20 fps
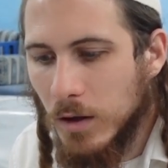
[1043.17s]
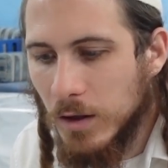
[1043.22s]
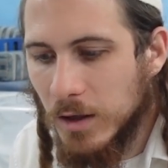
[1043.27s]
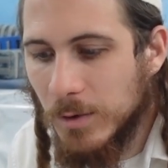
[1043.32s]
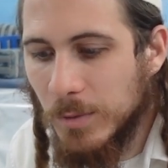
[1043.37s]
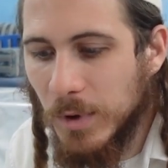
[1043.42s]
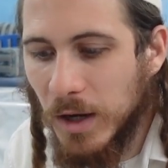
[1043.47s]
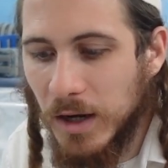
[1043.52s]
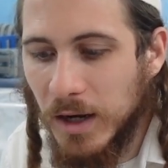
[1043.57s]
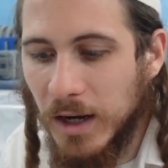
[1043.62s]

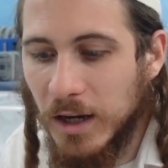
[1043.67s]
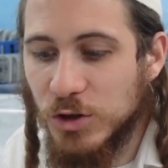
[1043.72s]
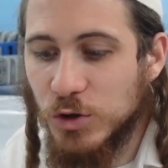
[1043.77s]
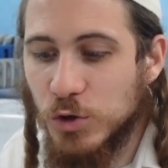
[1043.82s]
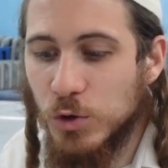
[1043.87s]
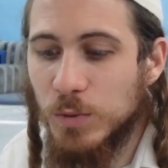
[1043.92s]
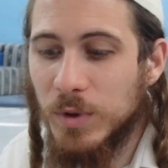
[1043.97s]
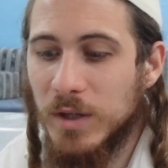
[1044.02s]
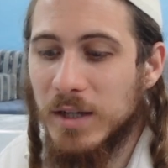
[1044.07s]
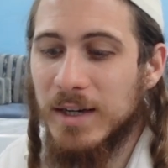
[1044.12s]

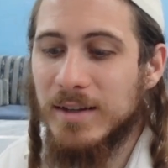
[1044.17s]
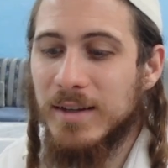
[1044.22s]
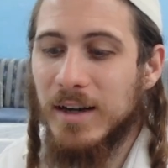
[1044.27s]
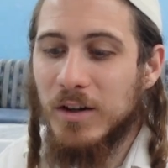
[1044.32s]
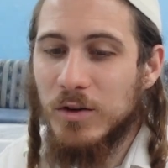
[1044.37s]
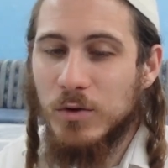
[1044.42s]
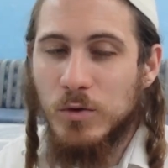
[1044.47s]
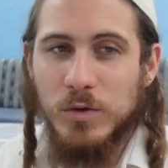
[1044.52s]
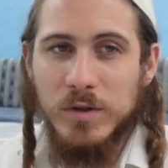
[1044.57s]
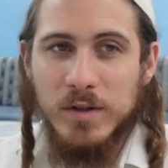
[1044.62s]
Since
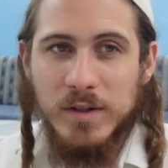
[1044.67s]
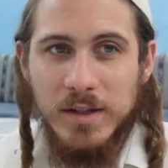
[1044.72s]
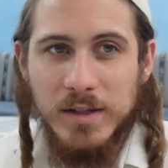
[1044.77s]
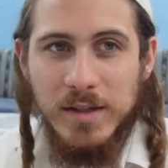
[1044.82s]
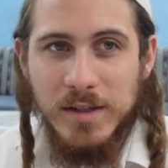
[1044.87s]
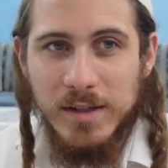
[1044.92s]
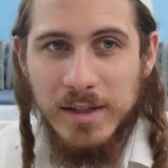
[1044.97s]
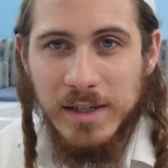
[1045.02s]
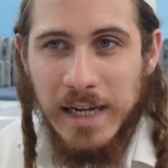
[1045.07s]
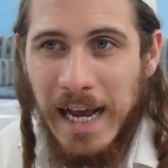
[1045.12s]

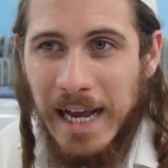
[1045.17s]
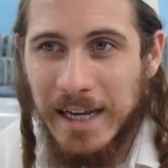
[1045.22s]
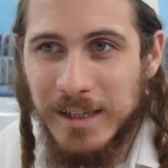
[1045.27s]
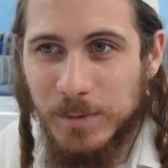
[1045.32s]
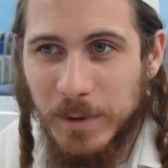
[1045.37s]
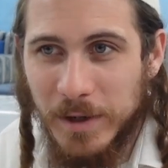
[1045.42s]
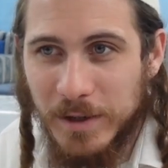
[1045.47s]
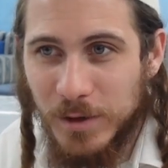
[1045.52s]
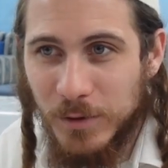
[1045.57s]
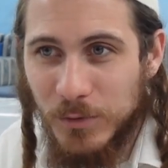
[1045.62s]
it's the
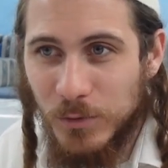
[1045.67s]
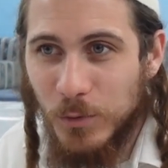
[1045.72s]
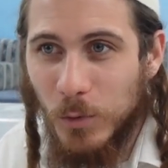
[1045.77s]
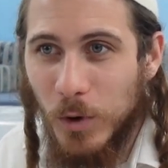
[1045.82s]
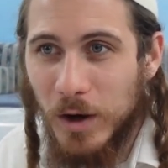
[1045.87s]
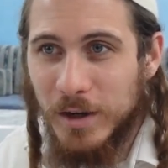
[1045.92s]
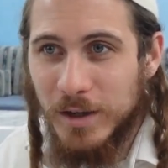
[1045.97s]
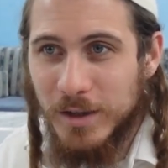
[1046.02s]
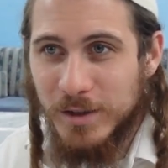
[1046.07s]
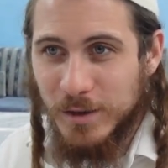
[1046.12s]
aspect of
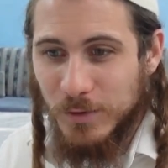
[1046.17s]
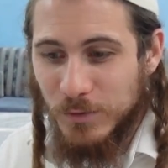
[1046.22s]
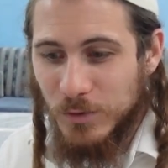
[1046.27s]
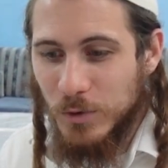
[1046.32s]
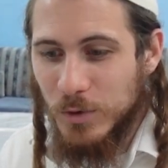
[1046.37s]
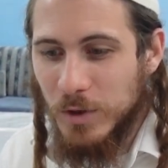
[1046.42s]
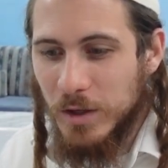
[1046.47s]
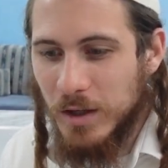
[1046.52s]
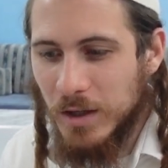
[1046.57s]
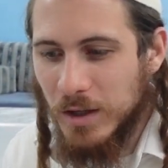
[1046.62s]
oneness, of
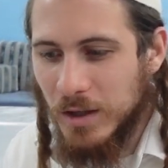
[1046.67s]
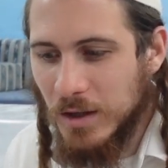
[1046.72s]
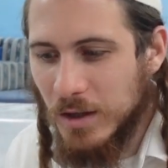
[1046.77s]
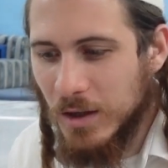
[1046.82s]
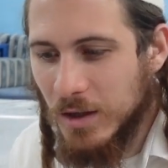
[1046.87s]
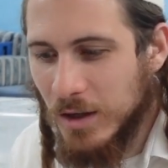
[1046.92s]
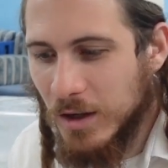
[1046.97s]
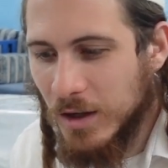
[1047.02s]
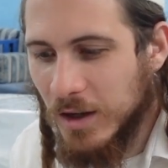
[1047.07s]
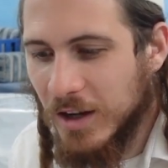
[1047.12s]
unity,
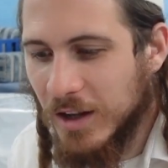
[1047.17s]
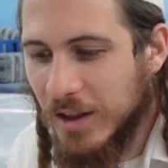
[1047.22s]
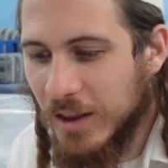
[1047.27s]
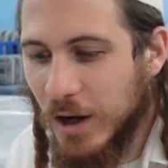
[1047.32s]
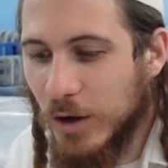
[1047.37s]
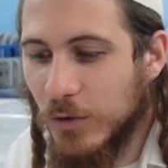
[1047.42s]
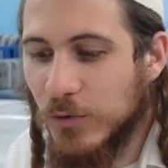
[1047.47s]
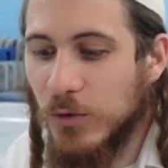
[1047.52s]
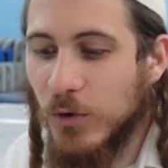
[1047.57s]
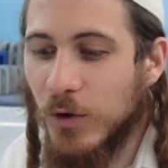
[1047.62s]

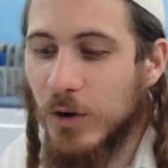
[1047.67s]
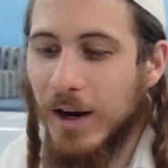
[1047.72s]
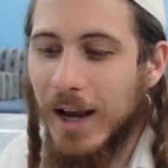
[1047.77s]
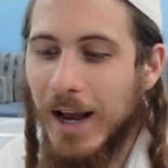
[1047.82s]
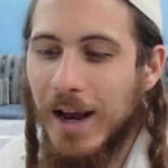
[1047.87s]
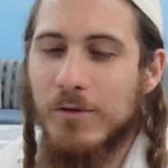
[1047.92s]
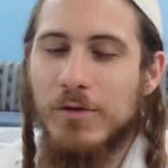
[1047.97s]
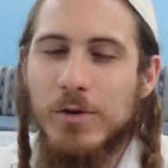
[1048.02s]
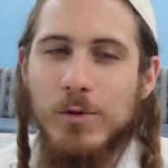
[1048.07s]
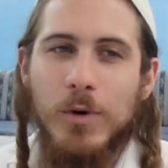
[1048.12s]
therefore
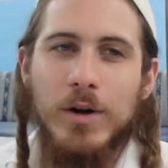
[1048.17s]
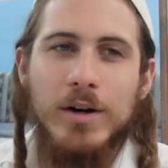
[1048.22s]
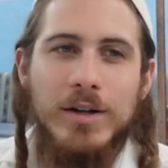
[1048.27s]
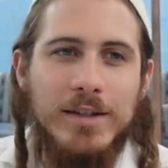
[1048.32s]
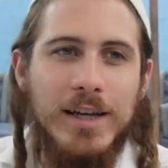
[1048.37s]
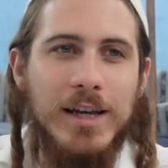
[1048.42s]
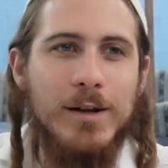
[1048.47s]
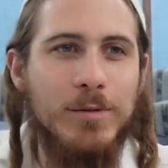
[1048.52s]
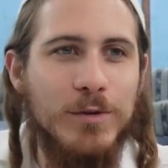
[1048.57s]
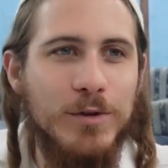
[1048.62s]
everyone is
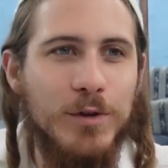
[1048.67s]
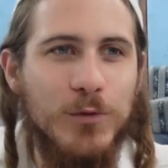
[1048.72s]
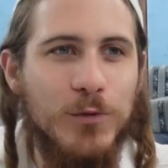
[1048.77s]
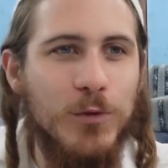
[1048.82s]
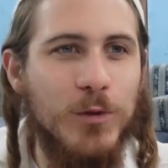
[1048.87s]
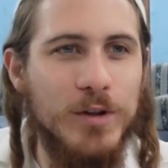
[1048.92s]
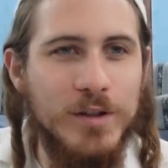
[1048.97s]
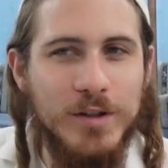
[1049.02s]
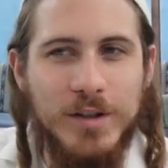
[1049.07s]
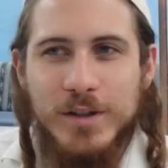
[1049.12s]
able to
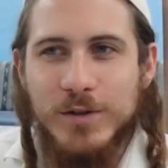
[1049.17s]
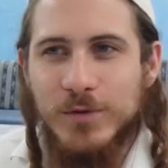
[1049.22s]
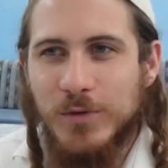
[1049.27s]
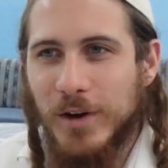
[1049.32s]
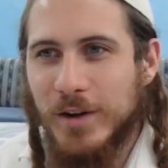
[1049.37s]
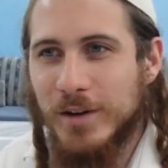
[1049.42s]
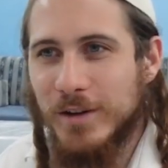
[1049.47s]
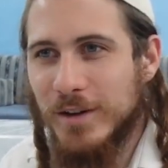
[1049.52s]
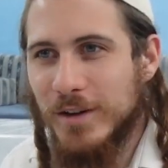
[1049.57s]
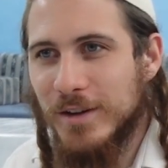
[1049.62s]
force his
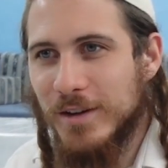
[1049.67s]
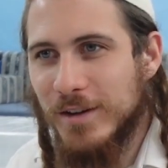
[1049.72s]
friend.